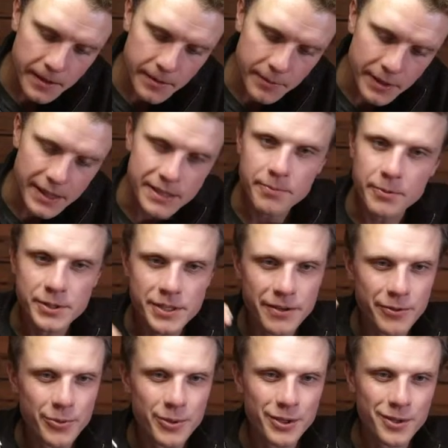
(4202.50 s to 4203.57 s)
I suppose
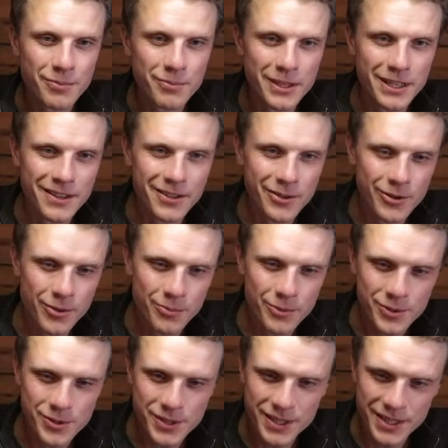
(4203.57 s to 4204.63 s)
everyone can play their own
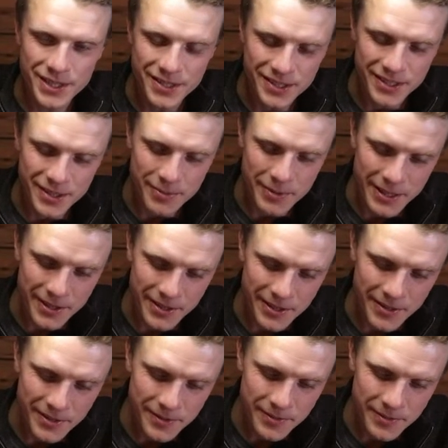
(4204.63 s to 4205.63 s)
music here in the background.